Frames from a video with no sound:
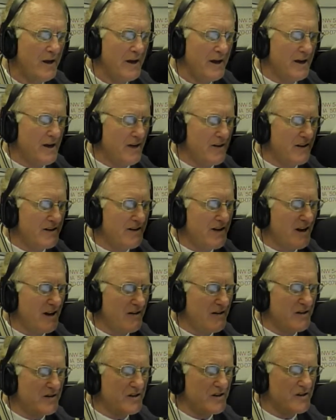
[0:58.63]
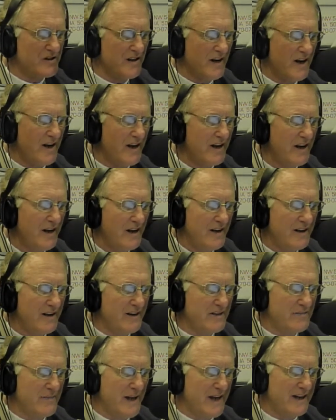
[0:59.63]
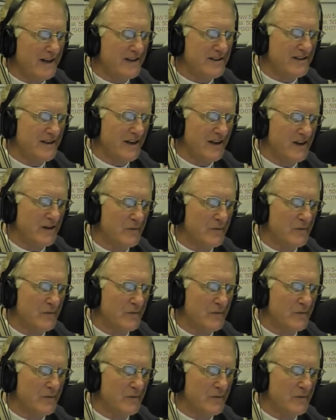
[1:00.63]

And on the television side, it is Maggie Sutton